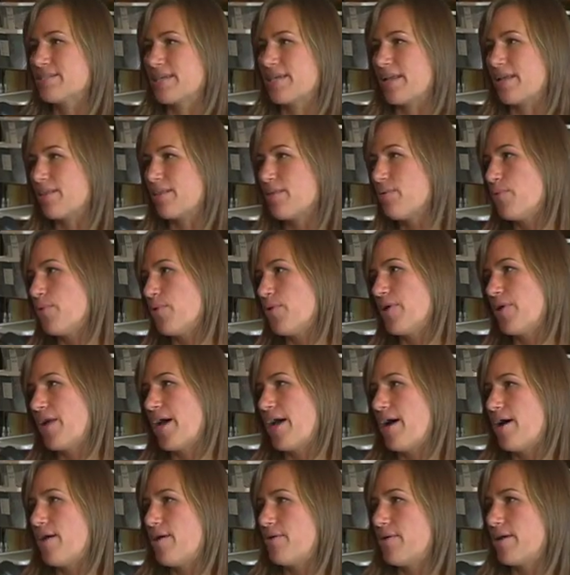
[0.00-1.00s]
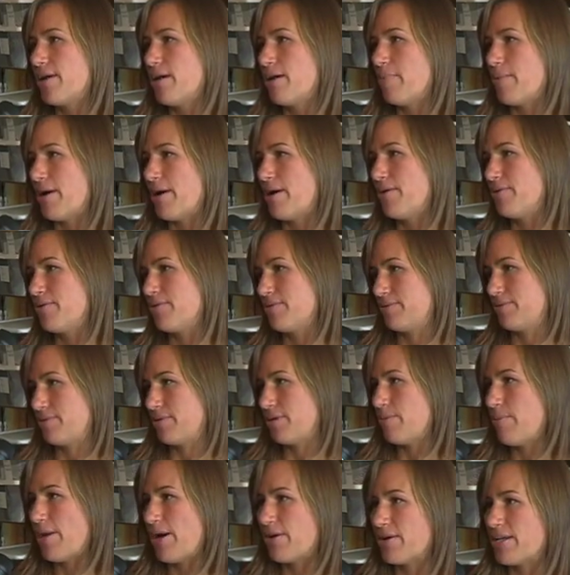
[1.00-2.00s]
getting the word out about
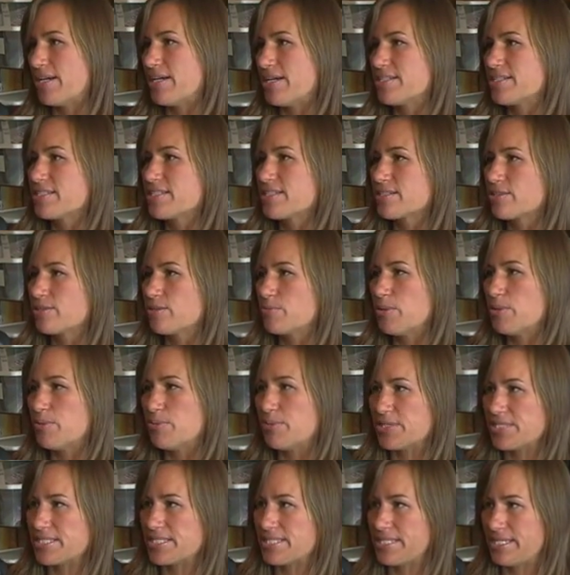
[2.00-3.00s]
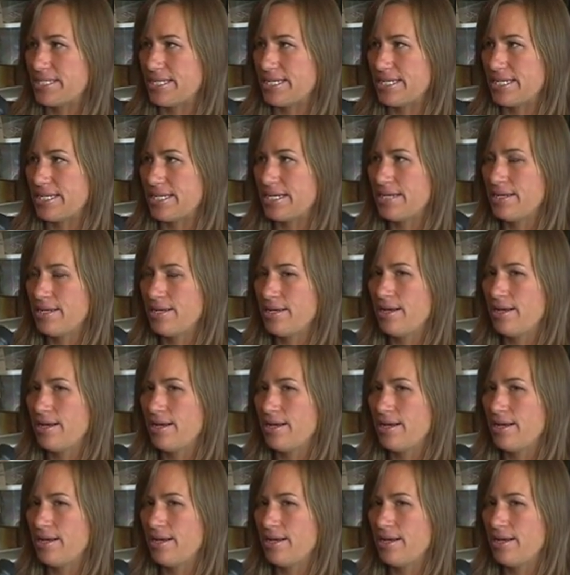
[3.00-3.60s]
us, good publicity.